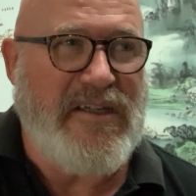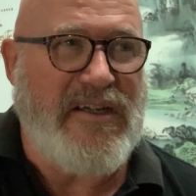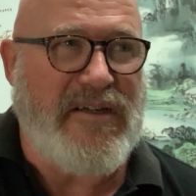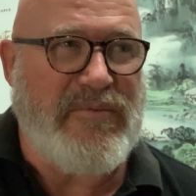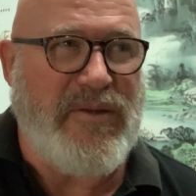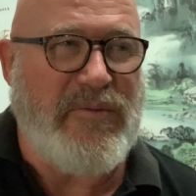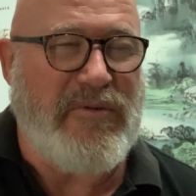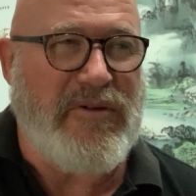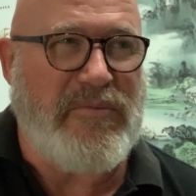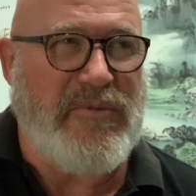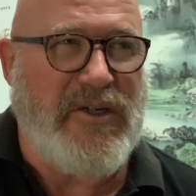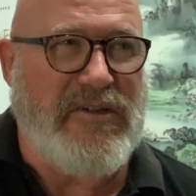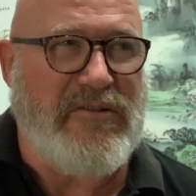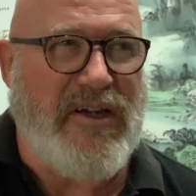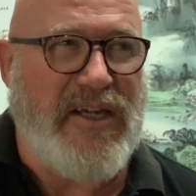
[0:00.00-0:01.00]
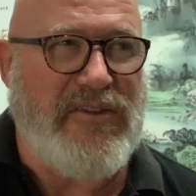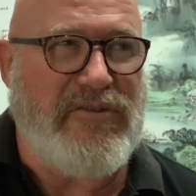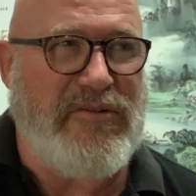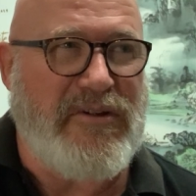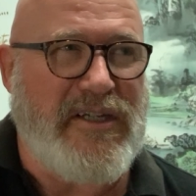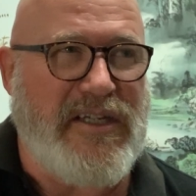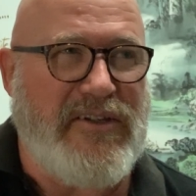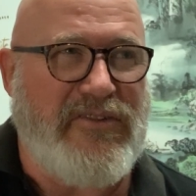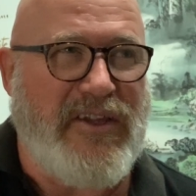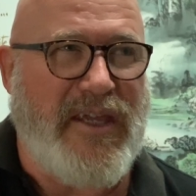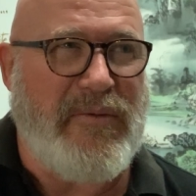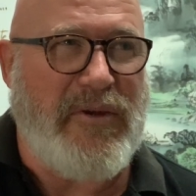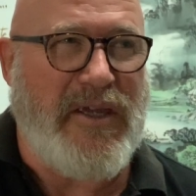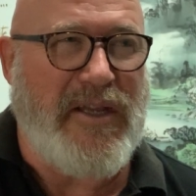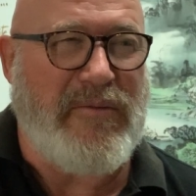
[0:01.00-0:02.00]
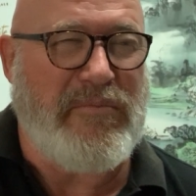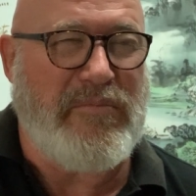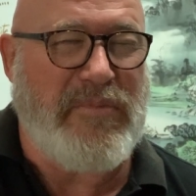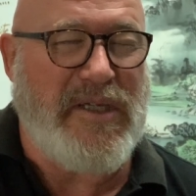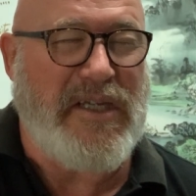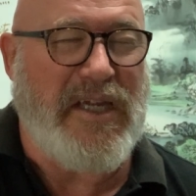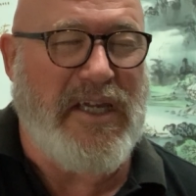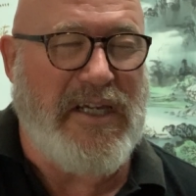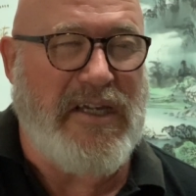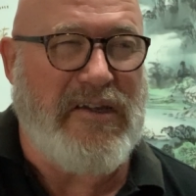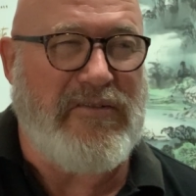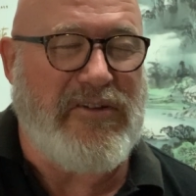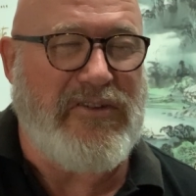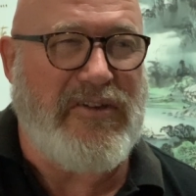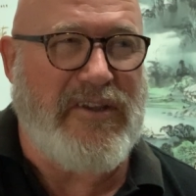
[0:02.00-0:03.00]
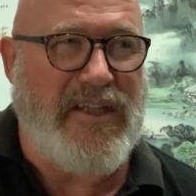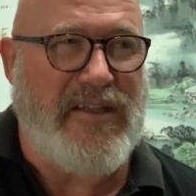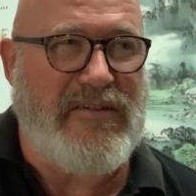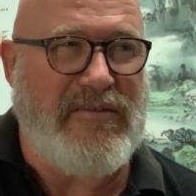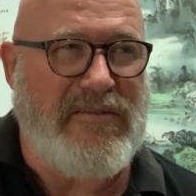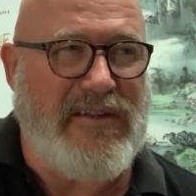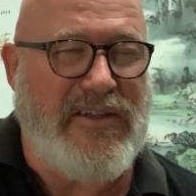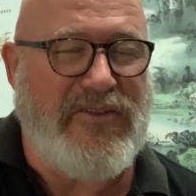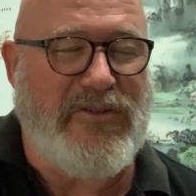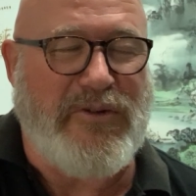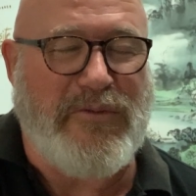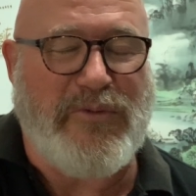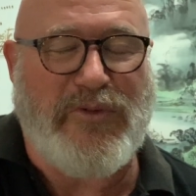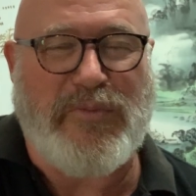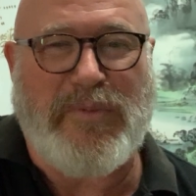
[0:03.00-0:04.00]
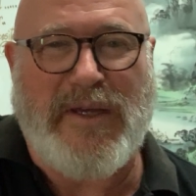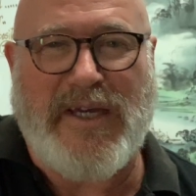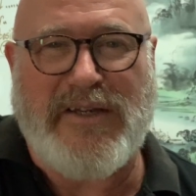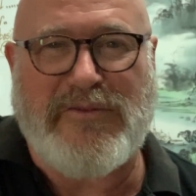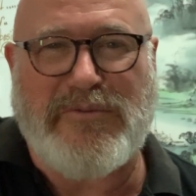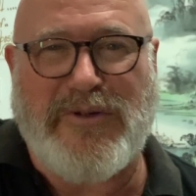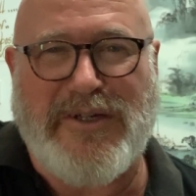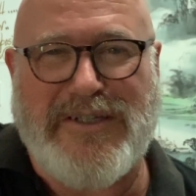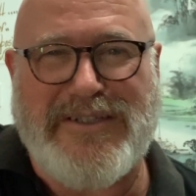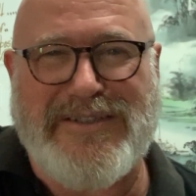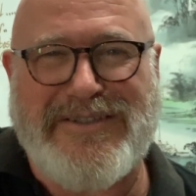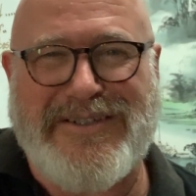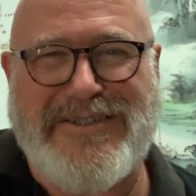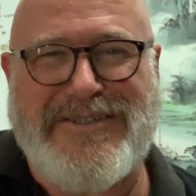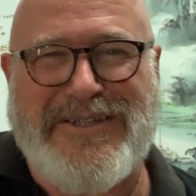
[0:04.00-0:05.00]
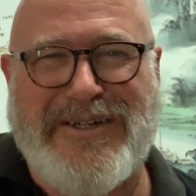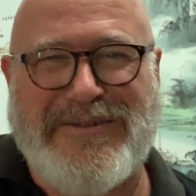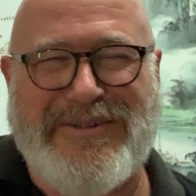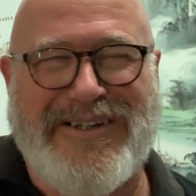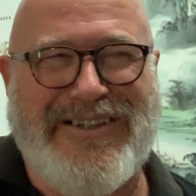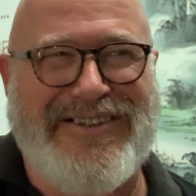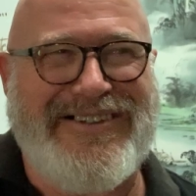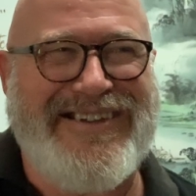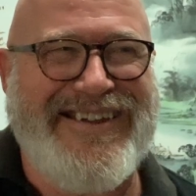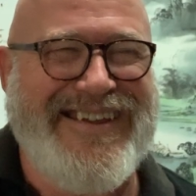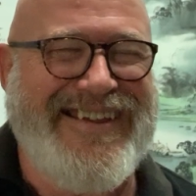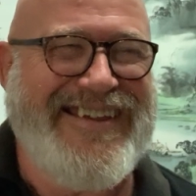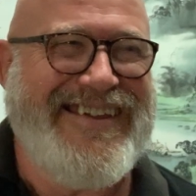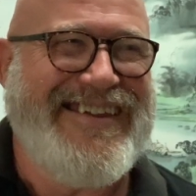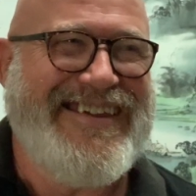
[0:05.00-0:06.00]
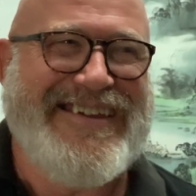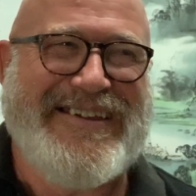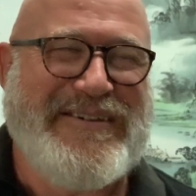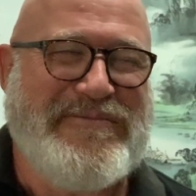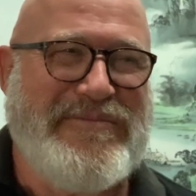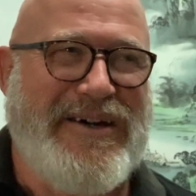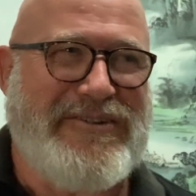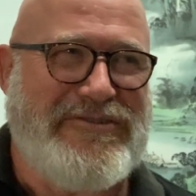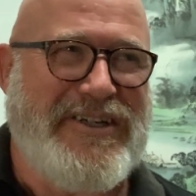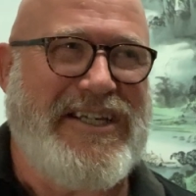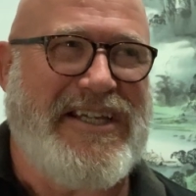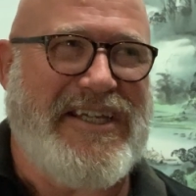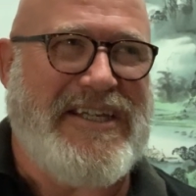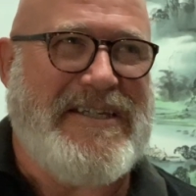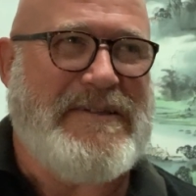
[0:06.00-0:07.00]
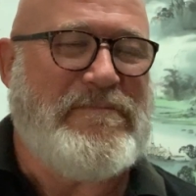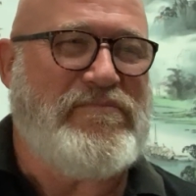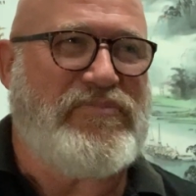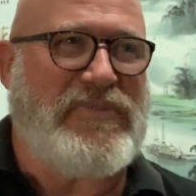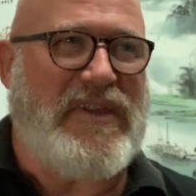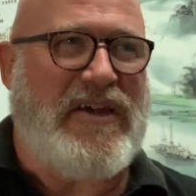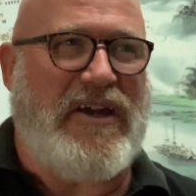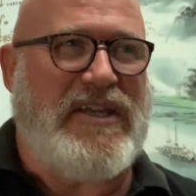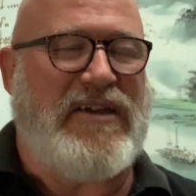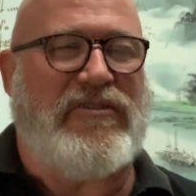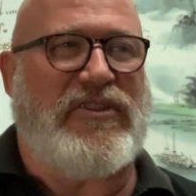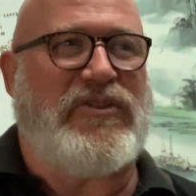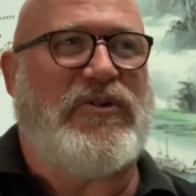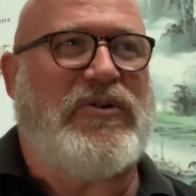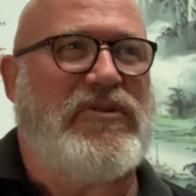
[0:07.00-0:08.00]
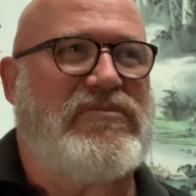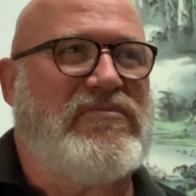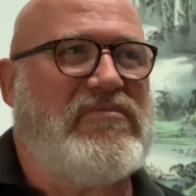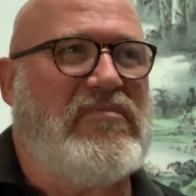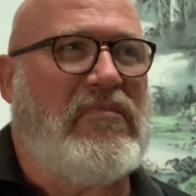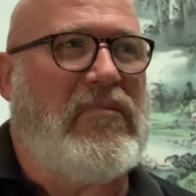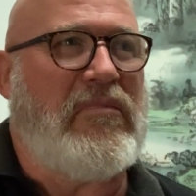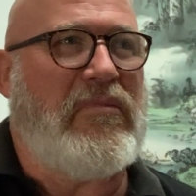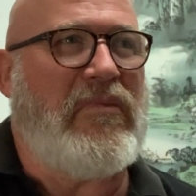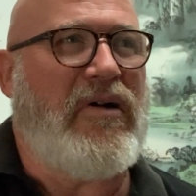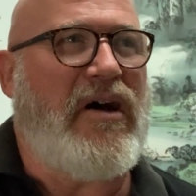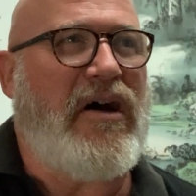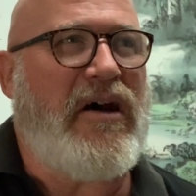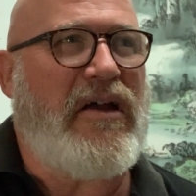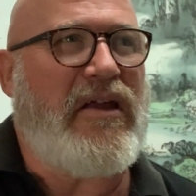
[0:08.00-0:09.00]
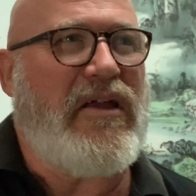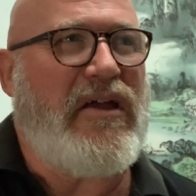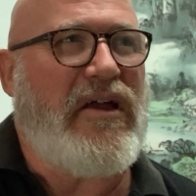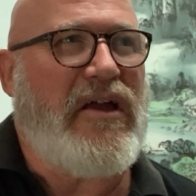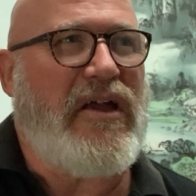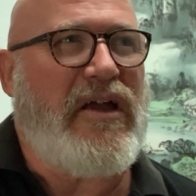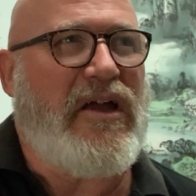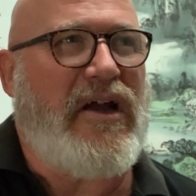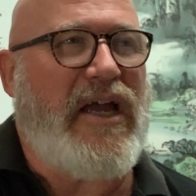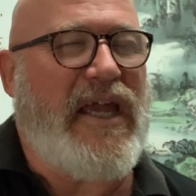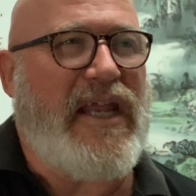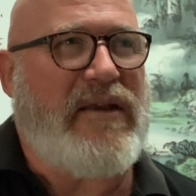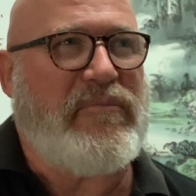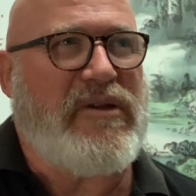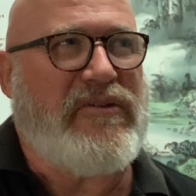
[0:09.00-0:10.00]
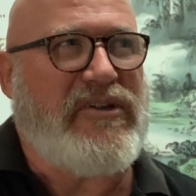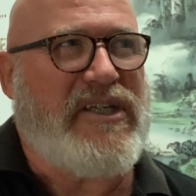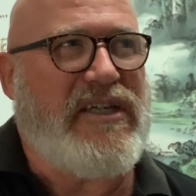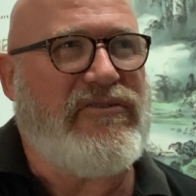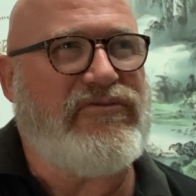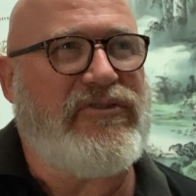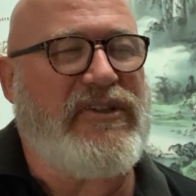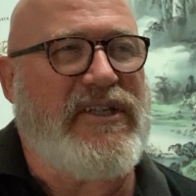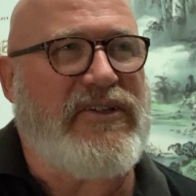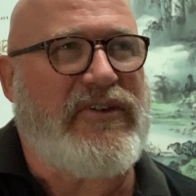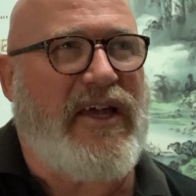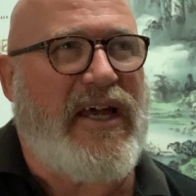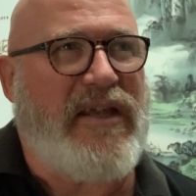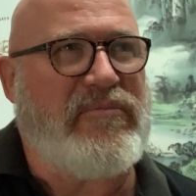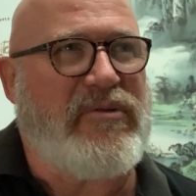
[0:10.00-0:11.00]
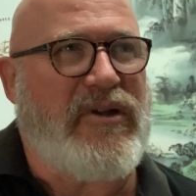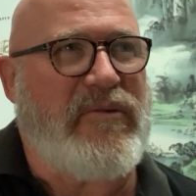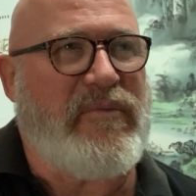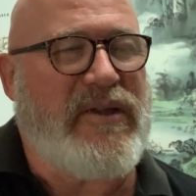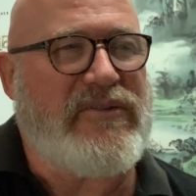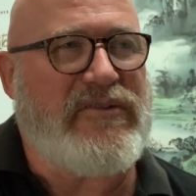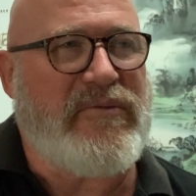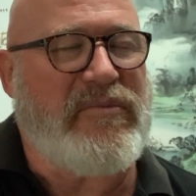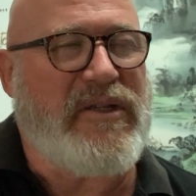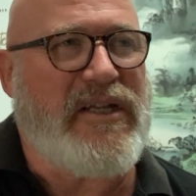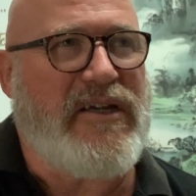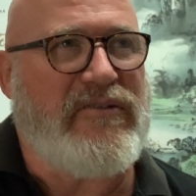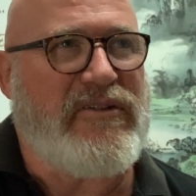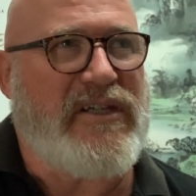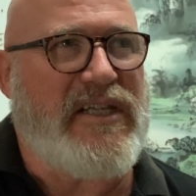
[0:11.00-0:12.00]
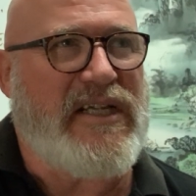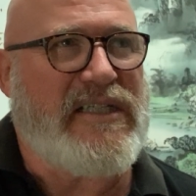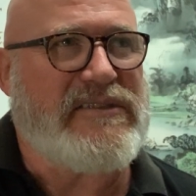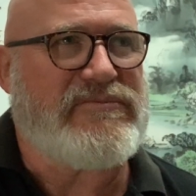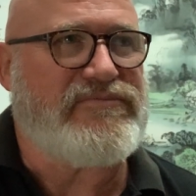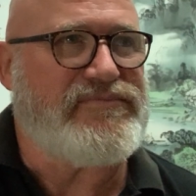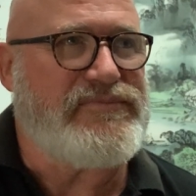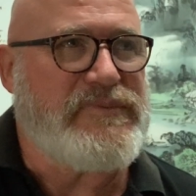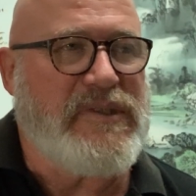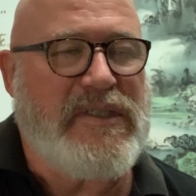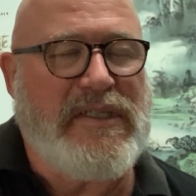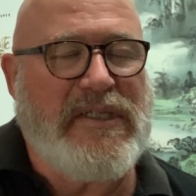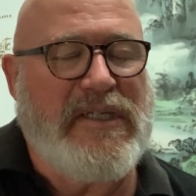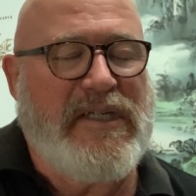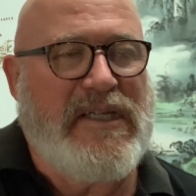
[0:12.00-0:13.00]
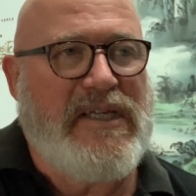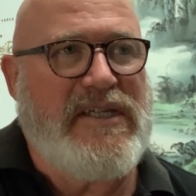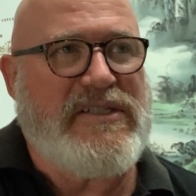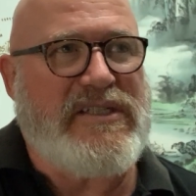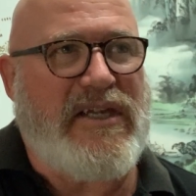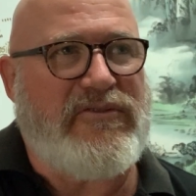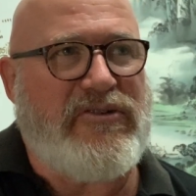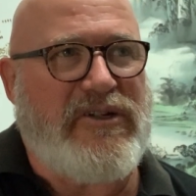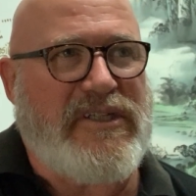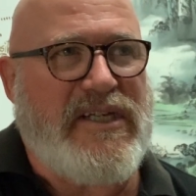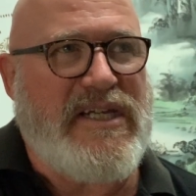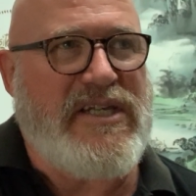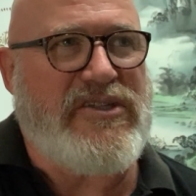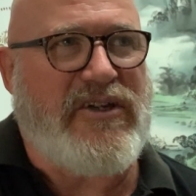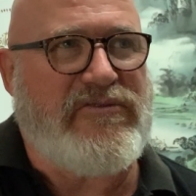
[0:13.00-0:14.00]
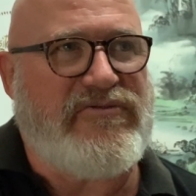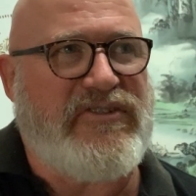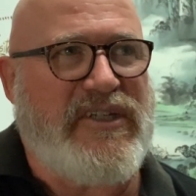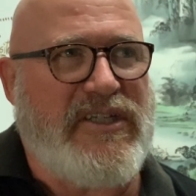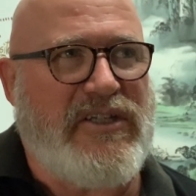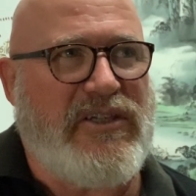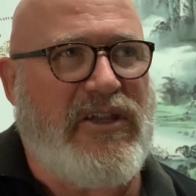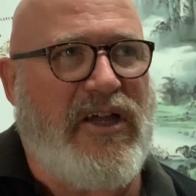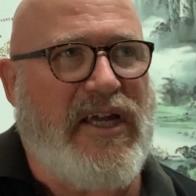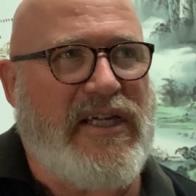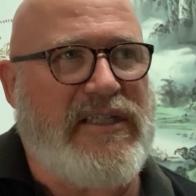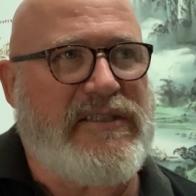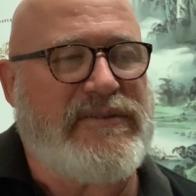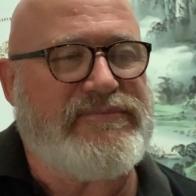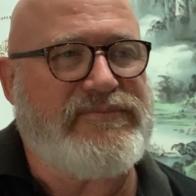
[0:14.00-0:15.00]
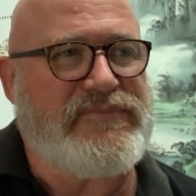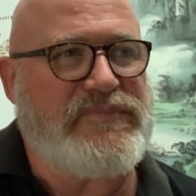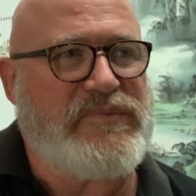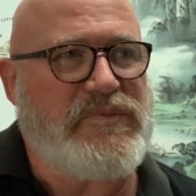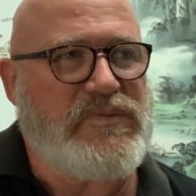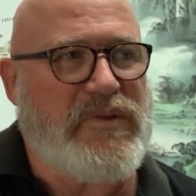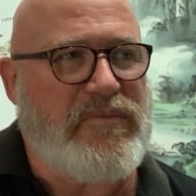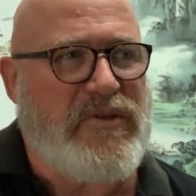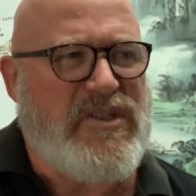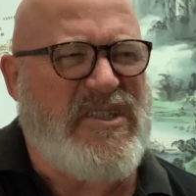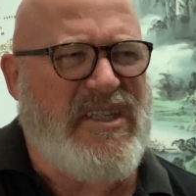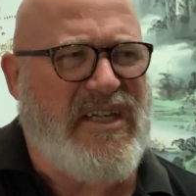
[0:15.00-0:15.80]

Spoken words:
I remember in my grade 3 exam, I had a big hangover, so that sort of was part of why I didn't do so well. But really, I never thought I had a bit of a gift for this art, but I must admit over the last several years, I feel like, I'm not